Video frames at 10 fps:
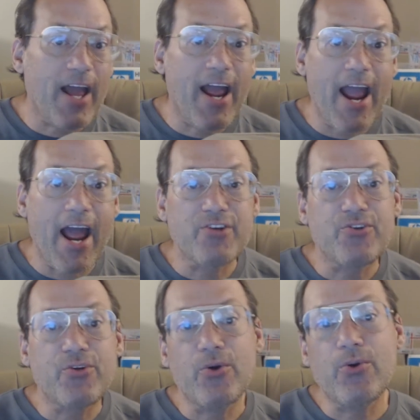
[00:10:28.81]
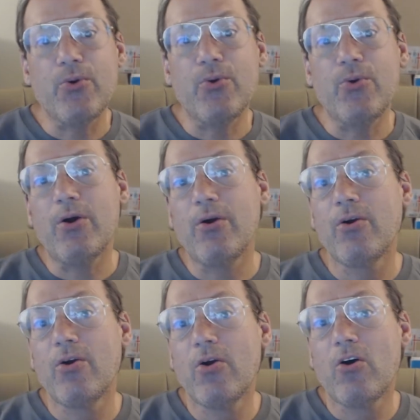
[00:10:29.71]
that had two
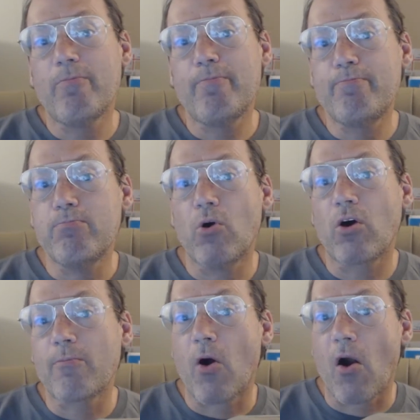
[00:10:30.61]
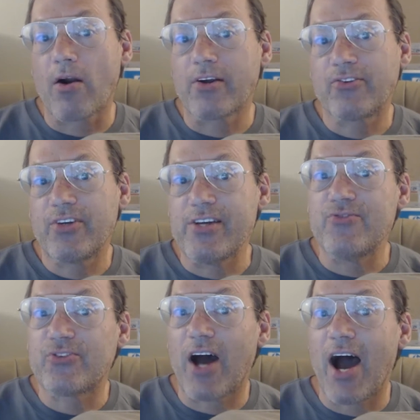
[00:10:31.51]
bookmarks
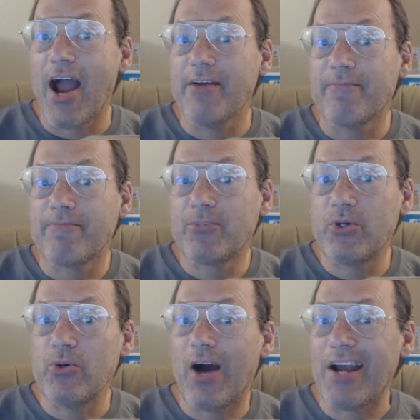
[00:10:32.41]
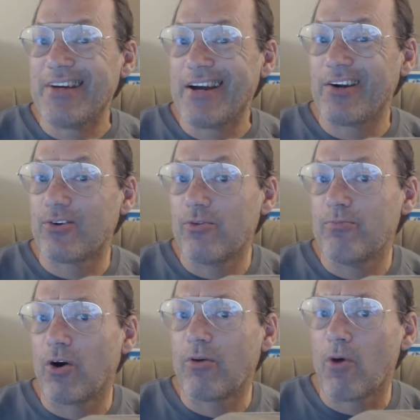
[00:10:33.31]
inside, two
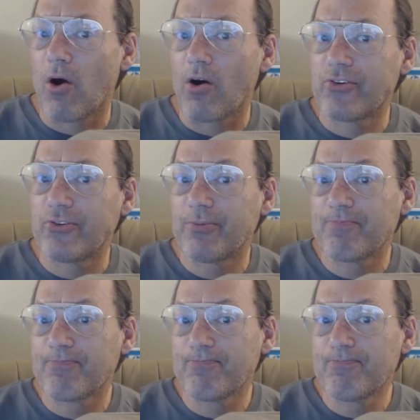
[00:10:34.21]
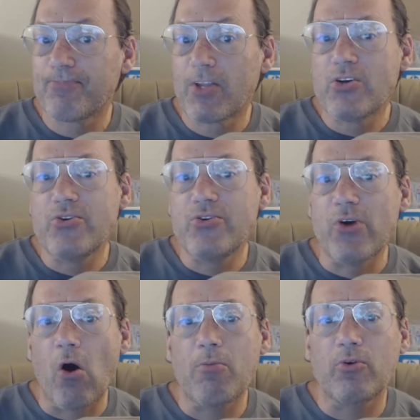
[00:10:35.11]
identical bookmarks.
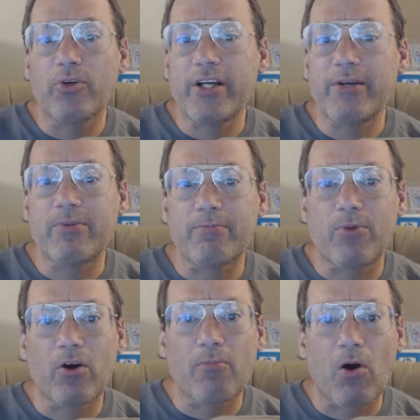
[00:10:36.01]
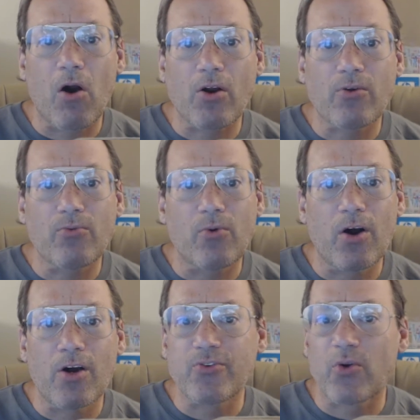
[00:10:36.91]
Don't believe the bookmark
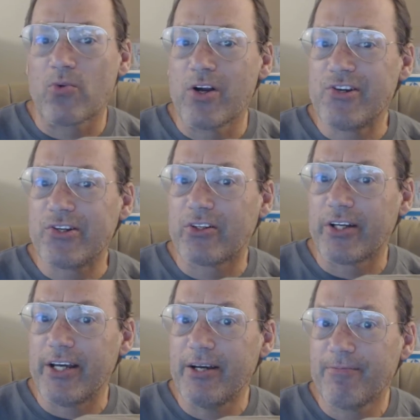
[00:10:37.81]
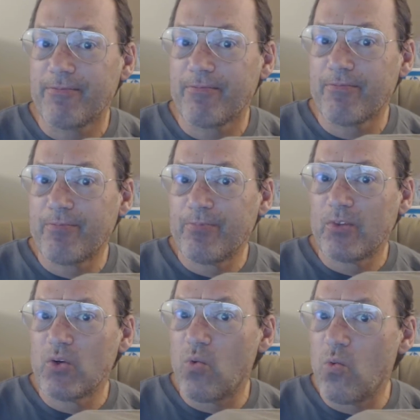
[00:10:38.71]
was originally
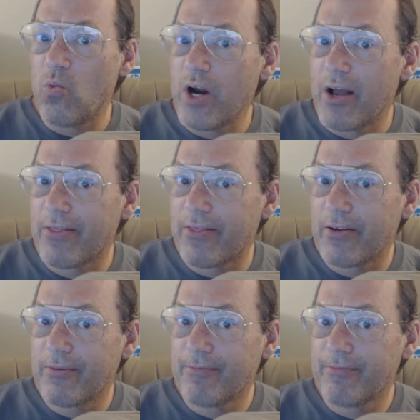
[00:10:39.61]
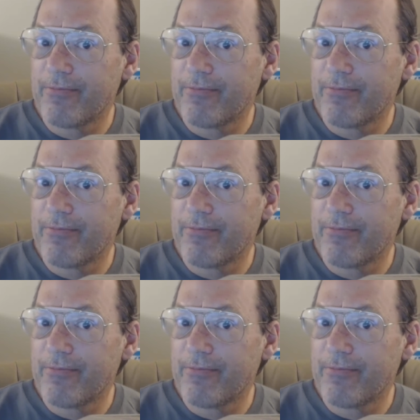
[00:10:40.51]
with